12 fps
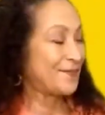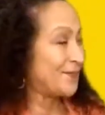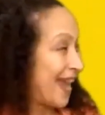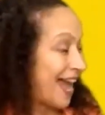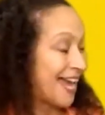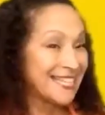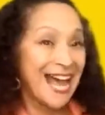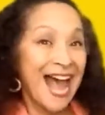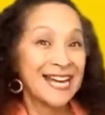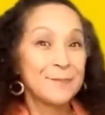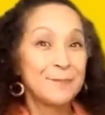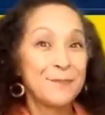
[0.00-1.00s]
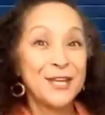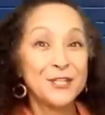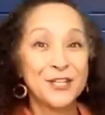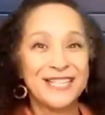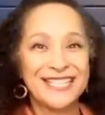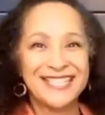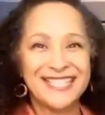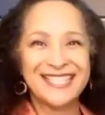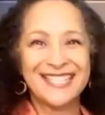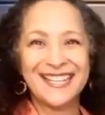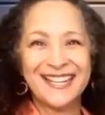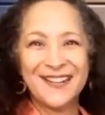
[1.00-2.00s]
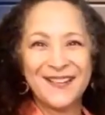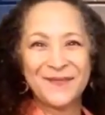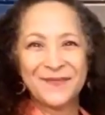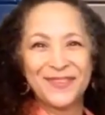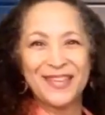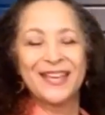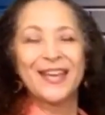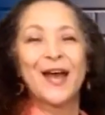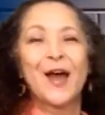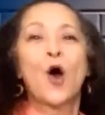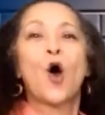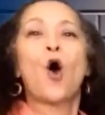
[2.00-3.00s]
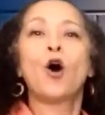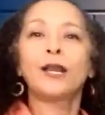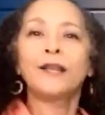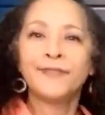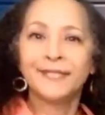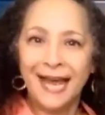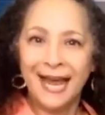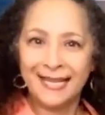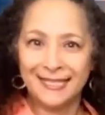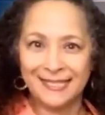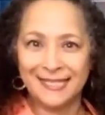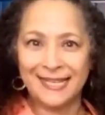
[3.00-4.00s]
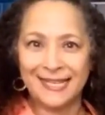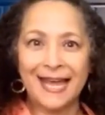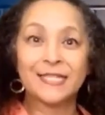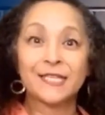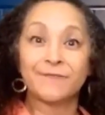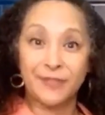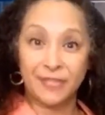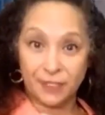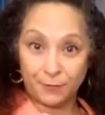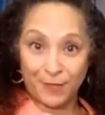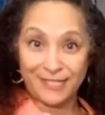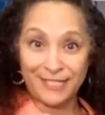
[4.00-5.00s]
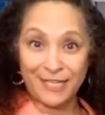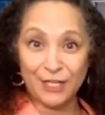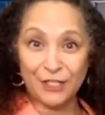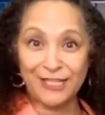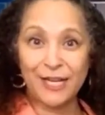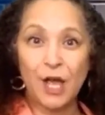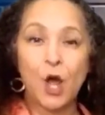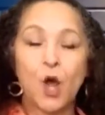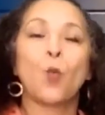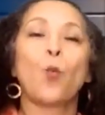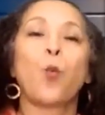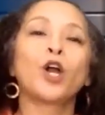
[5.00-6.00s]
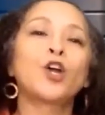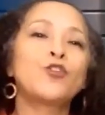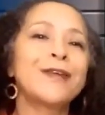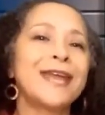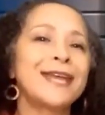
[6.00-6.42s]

and animations. All of the title slides of this presentation were created